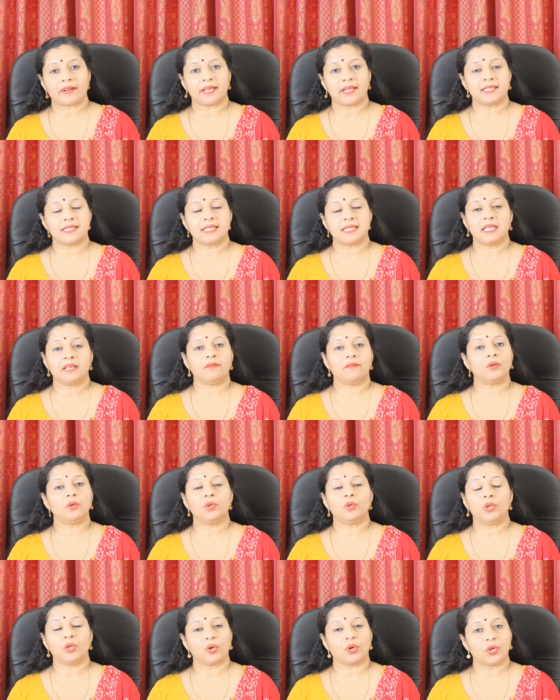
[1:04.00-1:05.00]
writing, if you
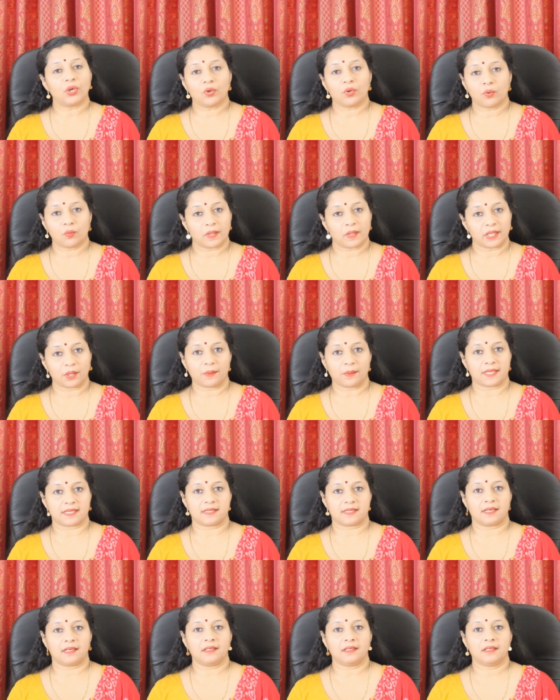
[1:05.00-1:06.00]
do not know one
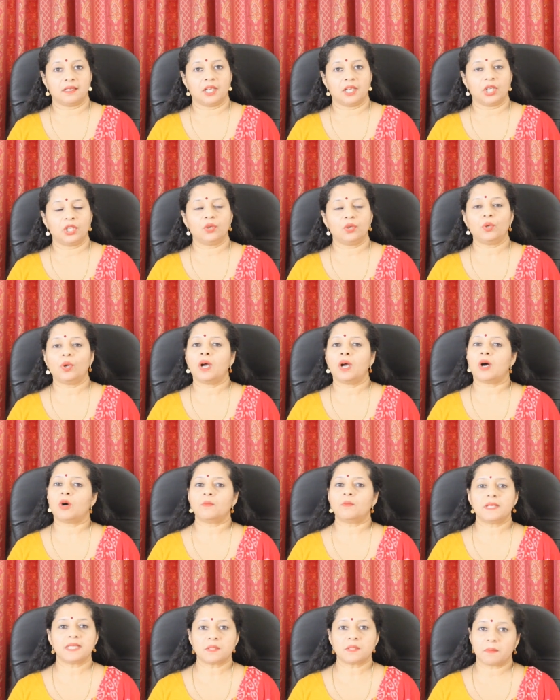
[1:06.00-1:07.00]
question, you know how
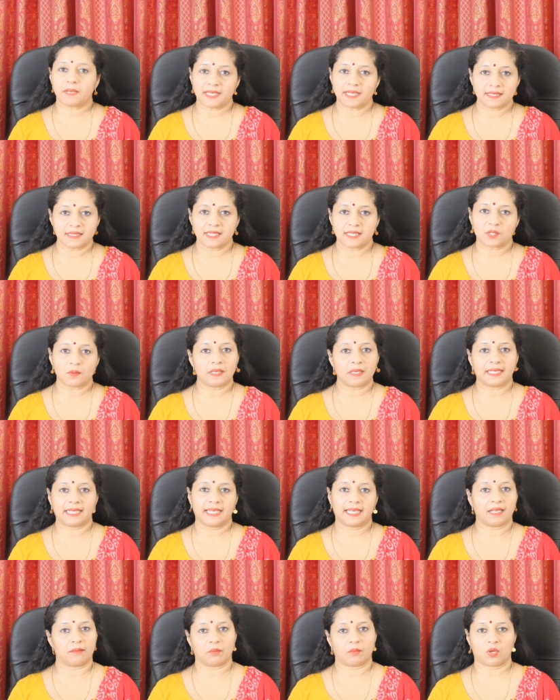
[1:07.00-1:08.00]
much space it will
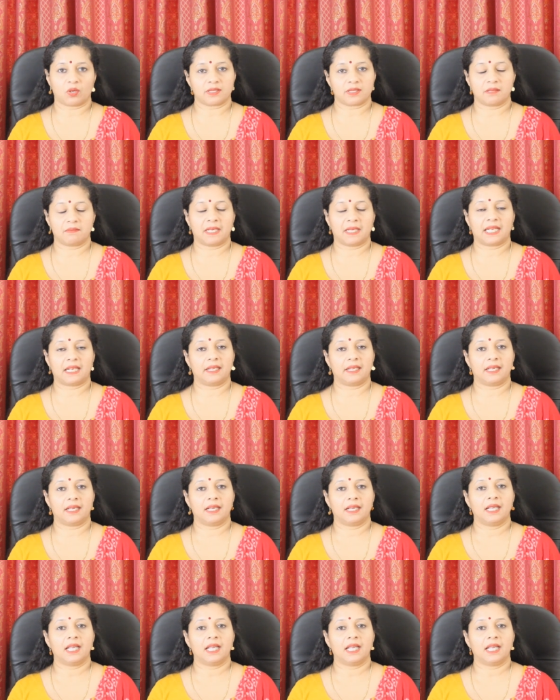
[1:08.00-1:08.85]
take approximately.